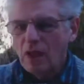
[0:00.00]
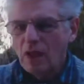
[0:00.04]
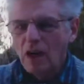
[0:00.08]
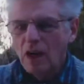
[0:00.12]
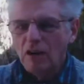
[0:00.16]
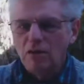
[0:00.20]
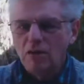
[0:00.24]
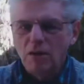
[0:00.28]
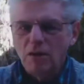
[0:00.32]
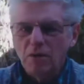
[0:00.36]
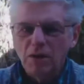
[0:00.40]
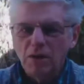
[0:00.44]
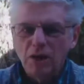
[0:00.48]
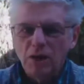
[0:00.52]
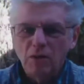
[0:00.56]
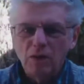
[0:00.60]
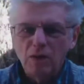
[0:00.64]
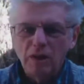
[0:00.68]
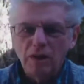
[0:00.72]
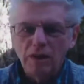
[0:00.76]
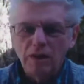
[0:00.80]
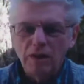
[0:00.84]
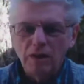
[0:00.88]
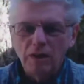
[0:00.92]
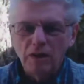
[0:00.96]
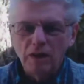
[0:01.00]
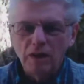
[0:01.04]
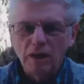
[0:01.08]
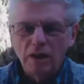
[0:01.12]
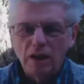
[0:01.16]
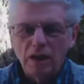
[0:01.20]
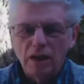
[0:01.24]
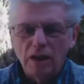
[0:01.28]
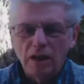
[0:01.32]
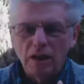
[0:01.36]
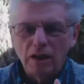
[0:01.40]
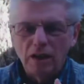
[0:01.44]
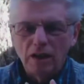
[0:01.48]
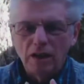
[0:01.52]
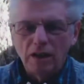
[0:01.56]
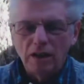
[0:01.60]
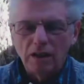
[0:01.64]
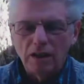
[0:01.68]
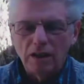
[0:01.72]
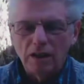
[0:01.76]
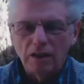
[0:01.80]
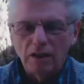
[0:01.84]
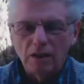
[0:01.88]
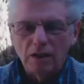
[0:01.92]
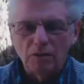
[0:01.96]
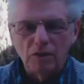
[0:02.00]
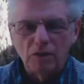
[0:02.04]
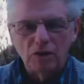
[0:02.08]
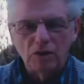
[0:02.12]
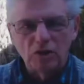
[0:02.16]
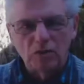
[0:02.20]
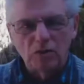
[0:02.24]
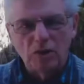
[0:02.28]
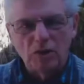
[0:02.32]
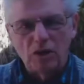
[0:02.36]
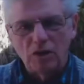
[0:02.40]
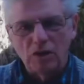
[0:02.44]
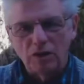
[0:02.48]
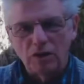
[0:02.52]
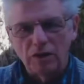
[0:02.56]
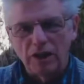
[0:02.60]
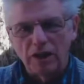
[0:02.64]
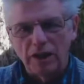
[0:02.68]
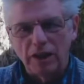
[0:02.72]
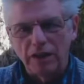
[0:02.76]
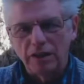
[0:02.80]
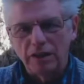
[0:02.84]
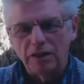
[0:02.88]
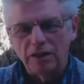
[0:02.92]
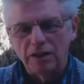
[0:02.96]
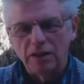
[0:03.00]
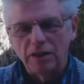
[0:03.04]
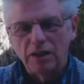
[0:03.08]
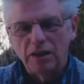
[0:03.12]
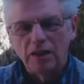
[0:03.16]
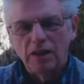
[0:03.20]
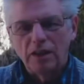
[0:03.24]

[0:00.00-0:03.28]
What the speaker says: remember that when come the summer holidays,